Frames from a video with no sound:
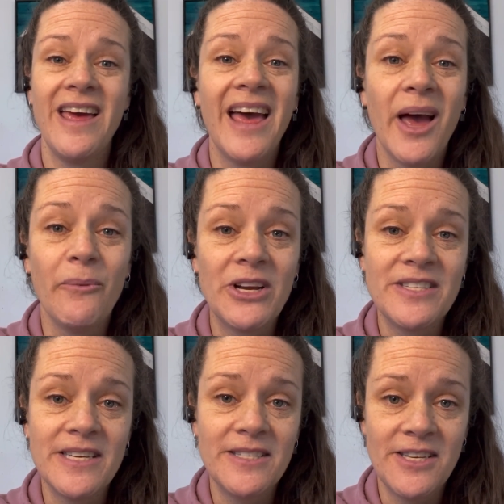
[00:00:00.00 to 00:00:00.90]
And what does
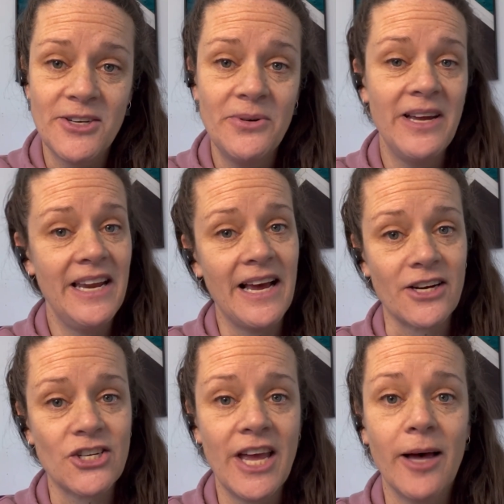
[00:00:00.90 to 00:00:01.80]
this do? It
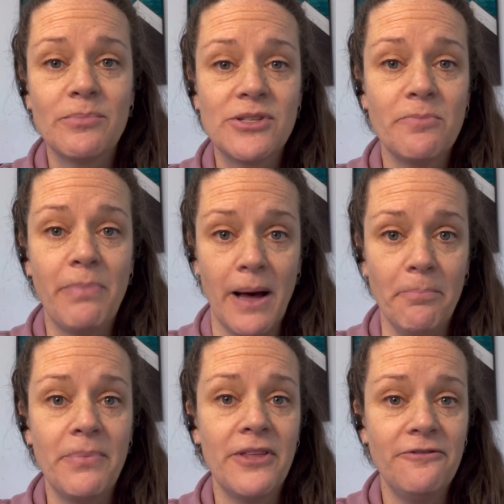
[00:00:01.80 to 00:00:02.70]
actually helps to
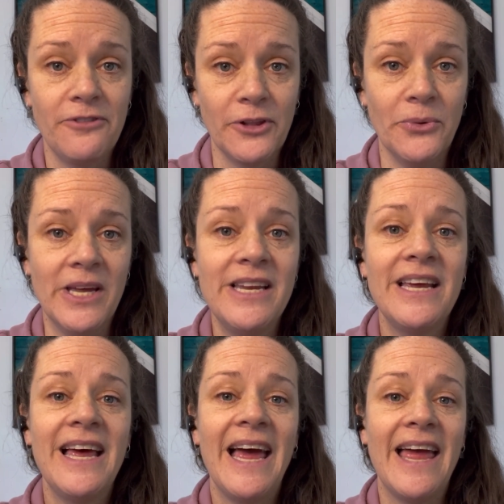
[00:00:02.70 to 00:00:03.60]
pump the fluid
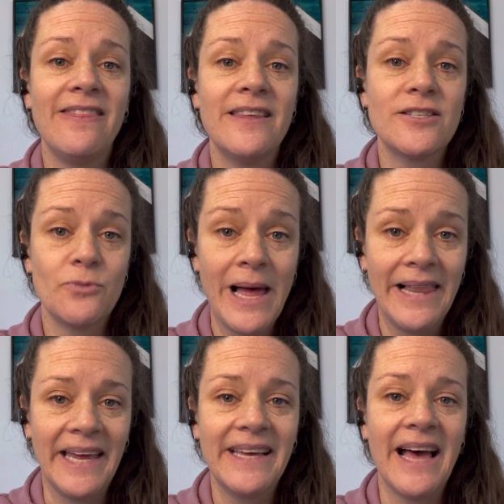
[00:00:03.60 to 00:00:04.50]
and the
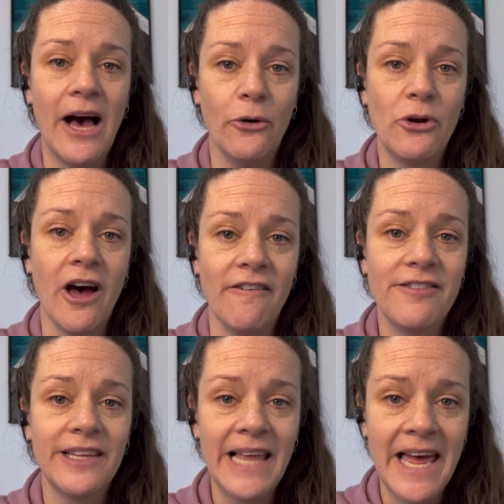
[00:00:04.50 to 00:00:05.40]
swelling out of
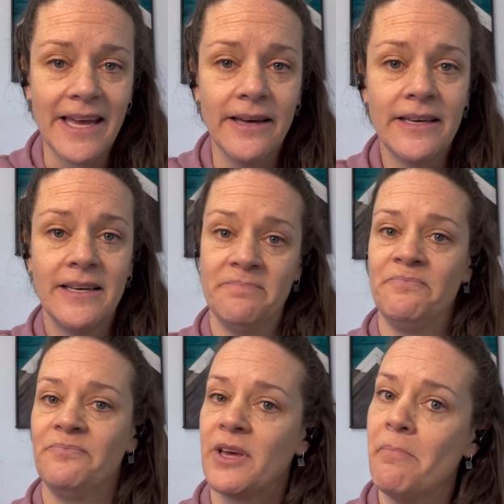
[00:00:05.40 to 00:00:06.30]
the leg.
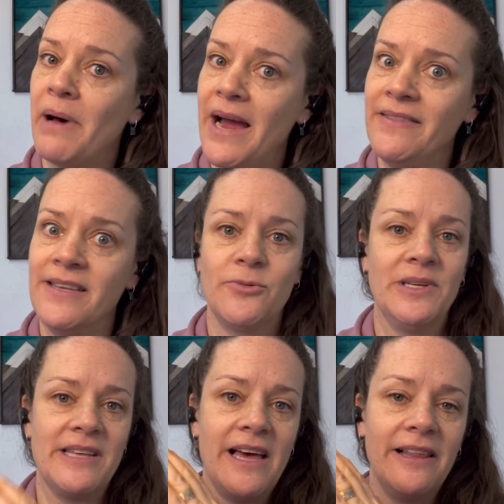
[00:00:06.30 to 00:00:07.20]
Combine this
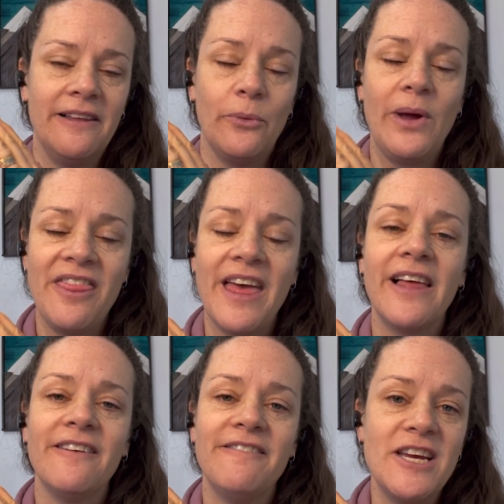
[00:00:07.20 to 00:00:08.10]
with
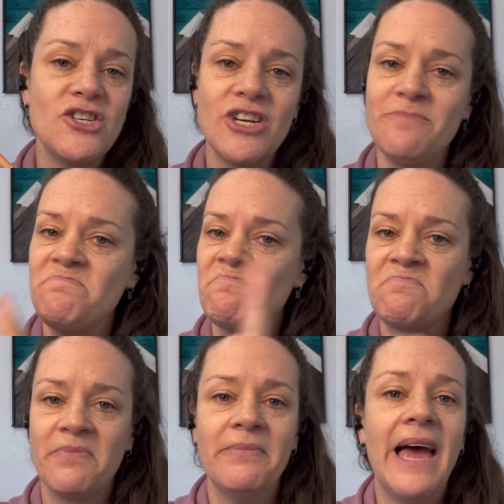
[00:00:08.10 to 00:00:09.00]
elevation,
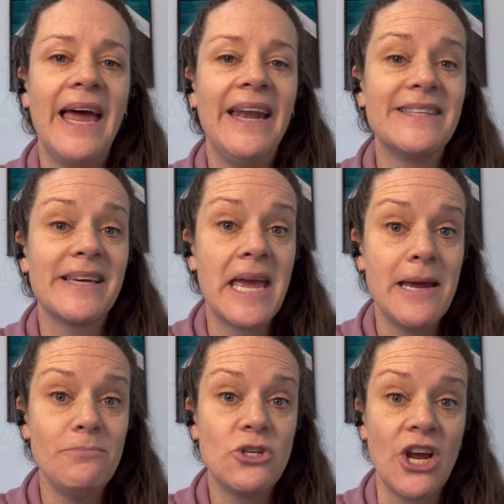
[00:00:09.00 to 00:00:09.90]
and it's a
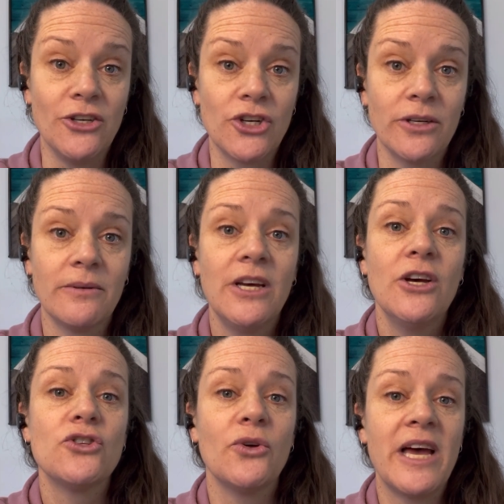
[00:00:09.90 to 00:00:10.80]
game changer.
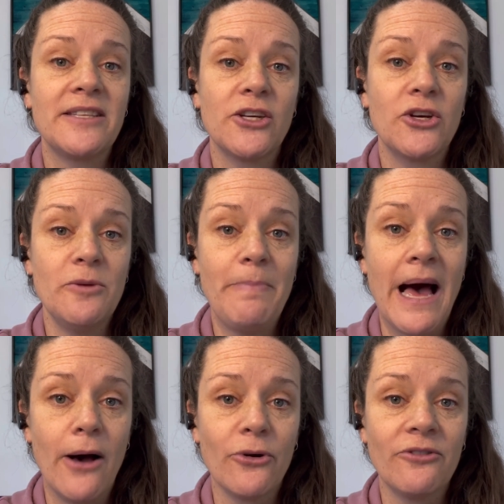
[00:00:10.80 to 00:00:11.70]
So that's a good,
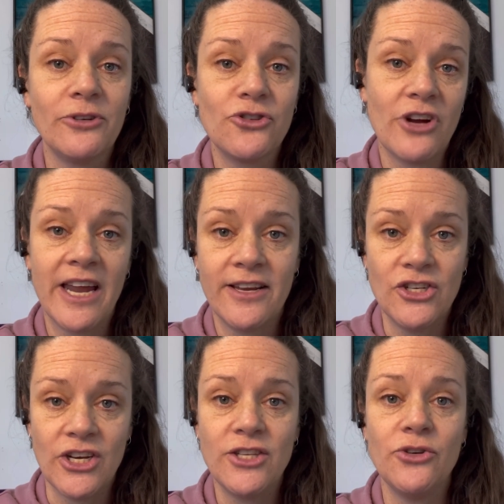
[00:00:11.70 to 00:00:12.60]
powerful
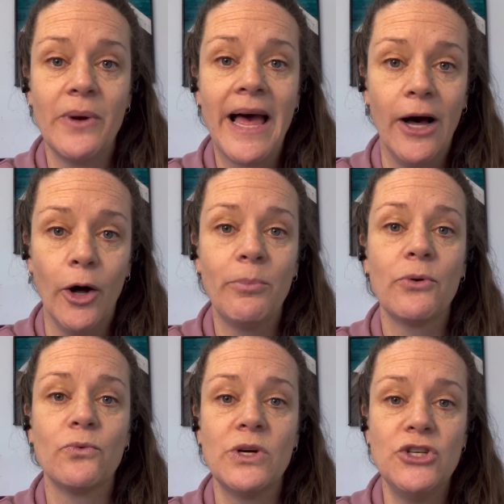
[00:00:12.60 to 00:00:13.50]
strategy to help
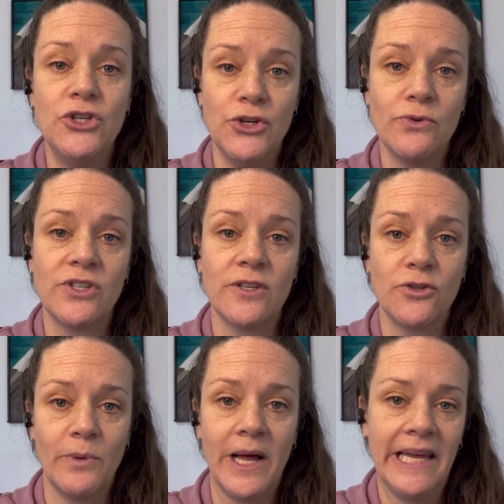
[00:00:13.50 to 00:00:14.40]
reduce
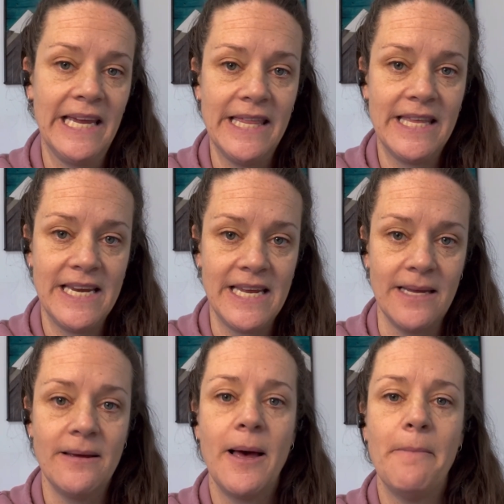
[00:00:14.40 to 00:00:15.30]
swelling in the knee.
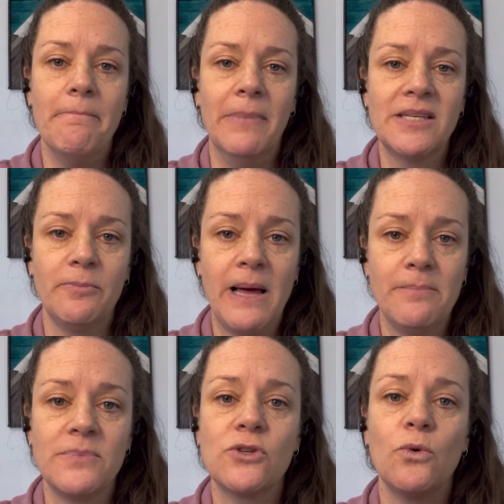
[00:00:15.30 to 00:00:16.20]
Muscle
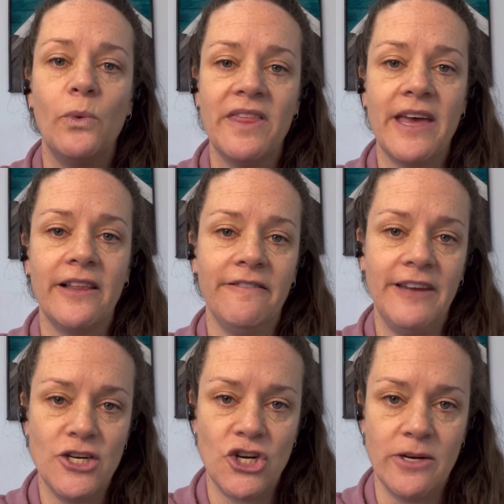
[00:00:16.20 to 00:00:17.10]
pumps with
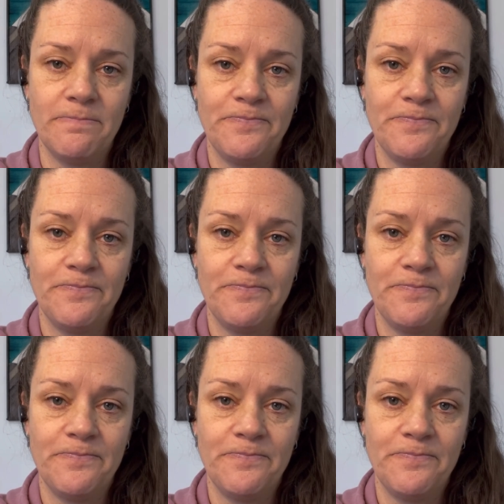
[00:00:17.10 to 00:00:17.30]
elevation.